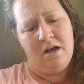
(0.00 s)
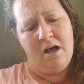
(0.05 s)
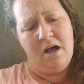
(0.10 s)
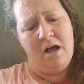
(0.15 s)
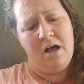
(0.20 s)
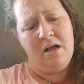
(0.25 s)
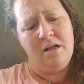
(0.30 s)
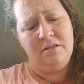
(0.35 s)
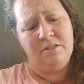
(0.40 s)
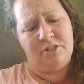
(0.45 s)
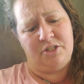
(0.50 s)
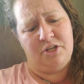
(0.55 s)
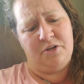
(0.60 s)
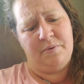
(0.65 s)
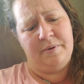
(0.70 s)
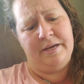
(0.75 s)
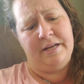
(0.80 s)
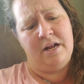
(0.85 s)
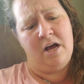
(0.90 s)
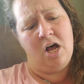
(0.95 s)
I'll
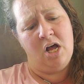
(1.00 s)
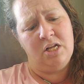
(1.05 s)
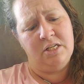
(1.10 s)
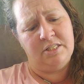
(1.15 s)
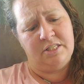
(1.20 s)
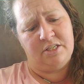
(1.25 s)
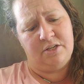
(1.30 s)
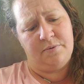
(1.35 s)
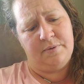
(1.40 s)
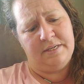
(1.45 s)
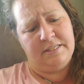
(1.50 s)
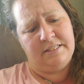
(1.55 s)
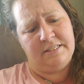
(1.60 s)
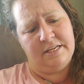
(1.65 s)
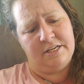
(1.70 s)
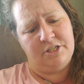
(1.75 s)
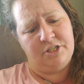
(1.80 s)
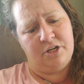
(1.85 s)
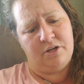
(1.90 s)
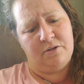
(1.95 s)
do it,
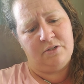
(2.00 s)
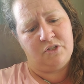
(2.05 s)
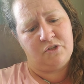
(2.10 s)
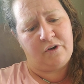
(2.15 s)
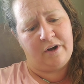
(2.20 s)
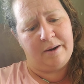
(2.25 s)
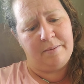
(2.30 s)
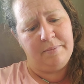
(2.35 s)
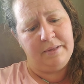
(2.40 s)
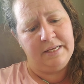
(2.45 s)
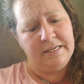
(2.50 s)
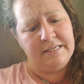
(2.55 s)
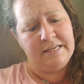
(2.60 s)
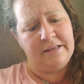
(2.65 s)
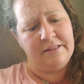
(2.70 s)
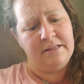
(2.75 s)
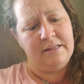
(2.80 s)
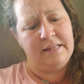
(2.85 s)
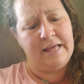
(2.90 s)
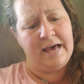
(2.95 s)
said Joe, scrambling
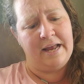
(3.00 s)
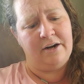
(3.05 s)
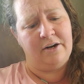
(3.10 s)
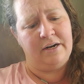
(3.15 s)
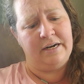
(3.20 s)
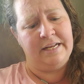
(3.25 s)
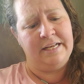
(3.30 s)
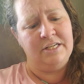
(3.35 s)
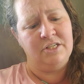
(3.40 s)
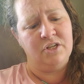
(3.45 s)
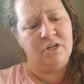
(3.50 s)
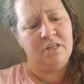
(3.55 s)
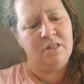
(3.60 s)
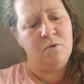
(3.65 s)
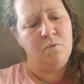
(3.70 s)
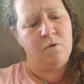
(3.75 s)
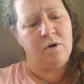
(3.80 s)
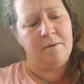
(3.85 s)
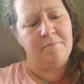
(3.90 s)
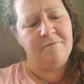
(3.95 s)
down the ladder, and he took the
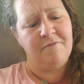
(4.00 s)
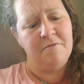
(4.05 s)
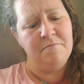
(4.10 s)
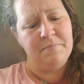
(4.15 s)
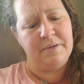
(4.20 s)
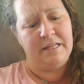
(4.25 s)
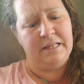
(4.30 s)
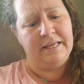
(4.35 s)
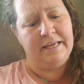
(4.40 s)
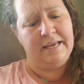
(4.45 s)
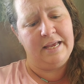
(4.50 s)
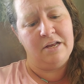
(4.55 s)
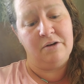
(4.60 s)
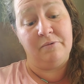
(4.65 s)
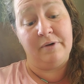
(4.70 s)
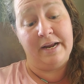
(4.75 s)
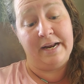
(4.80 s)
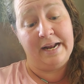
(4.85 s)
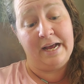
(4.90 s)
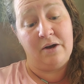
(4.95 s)
worm from Billy and
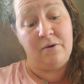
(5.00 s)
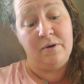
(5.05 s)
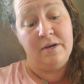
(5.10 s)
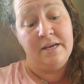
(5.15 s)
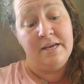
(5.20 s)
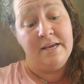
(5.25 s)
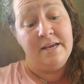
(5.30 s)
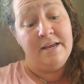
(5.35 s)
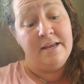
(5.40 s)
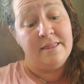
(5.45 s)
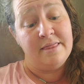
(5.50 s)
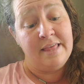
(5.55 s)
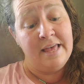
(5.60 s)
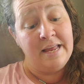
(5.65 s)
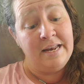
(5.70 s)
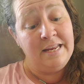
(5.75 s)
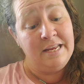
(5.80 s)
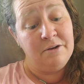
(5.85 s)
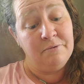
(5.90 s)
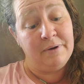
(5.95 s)
ran out.
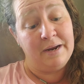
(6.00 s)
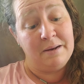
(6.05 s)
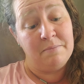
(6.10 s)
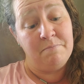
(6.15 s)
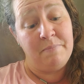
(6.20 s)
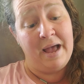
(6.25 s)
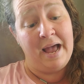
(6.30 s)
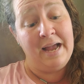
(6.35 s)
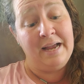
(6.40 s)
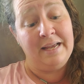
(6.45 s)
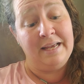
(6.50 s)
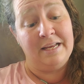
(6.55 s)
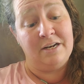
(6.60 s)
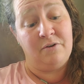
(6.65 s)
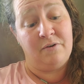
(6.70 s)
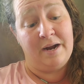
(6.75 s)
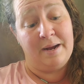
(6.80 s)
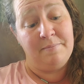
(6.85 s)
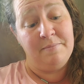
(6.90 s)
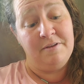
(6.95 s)
Then he ran back and
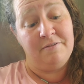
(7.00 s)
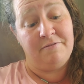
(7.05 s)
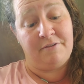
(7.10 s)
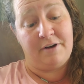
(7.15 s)
grabbed the